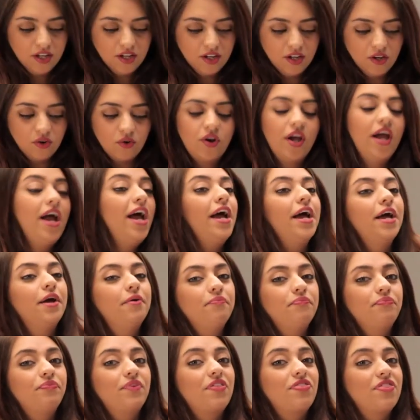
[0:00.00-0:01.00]
Okay,
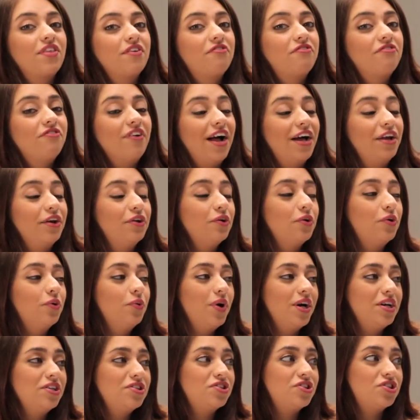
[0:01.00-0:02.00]
and the final
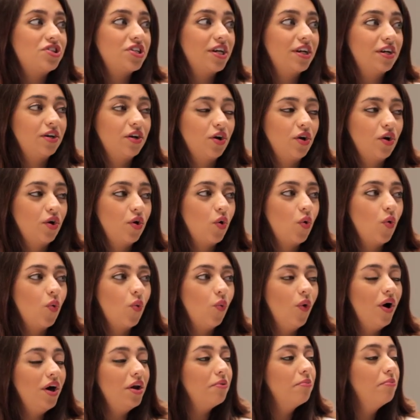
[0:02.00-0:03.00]
question. Oh,
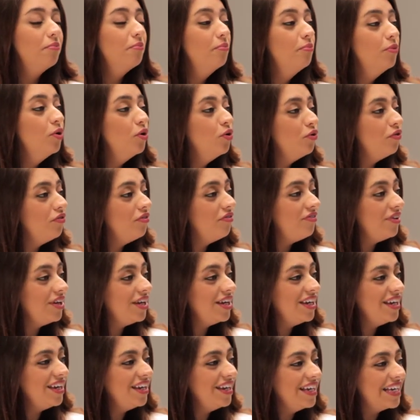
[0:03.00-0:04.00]
what
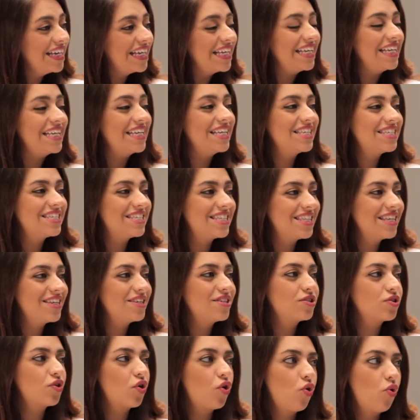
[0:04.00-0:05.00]
movie is
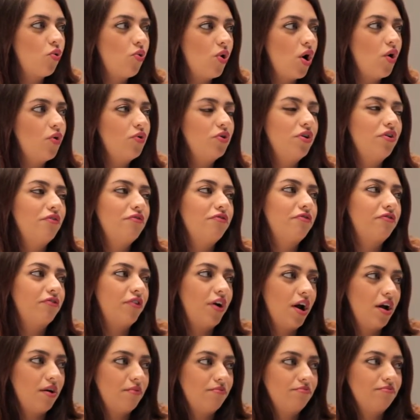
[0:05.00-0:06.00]
this quote
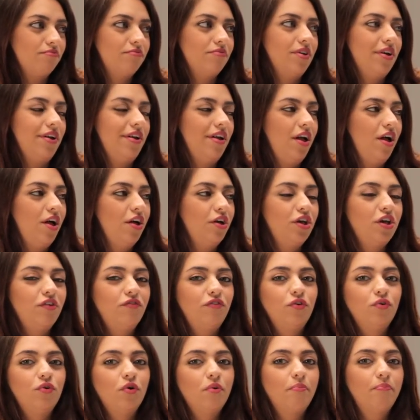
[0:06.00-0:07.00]
from? Oh, wow. I'll give
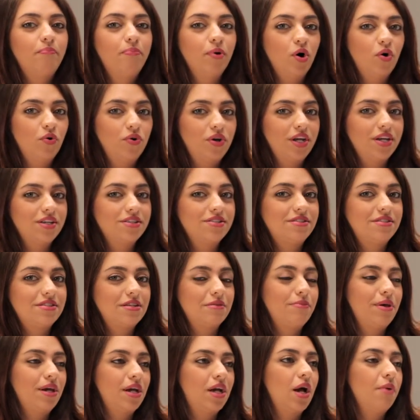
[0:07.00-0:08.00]
you a bonus
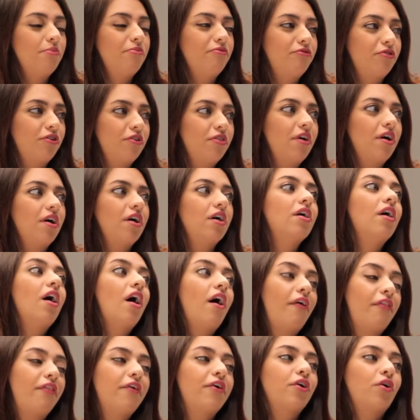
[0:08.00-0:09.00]
to make up for the
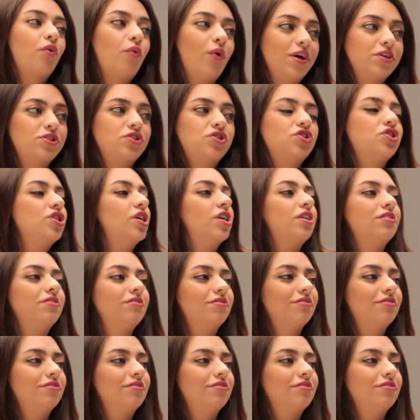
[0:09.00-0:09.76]
other question.